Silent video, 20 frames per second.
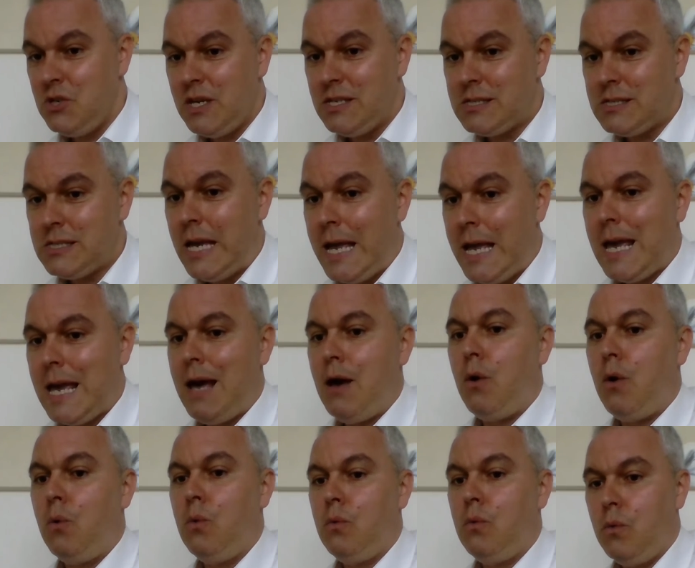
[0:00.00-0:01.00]
you can take
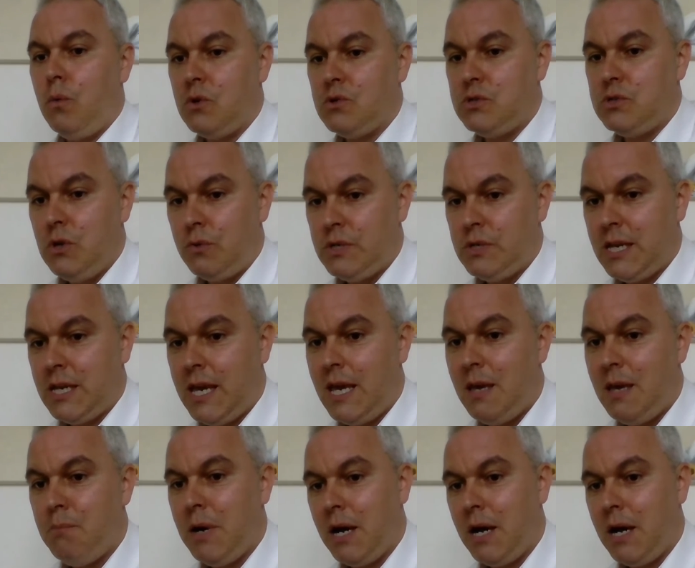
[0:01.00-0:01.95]
out what's known as key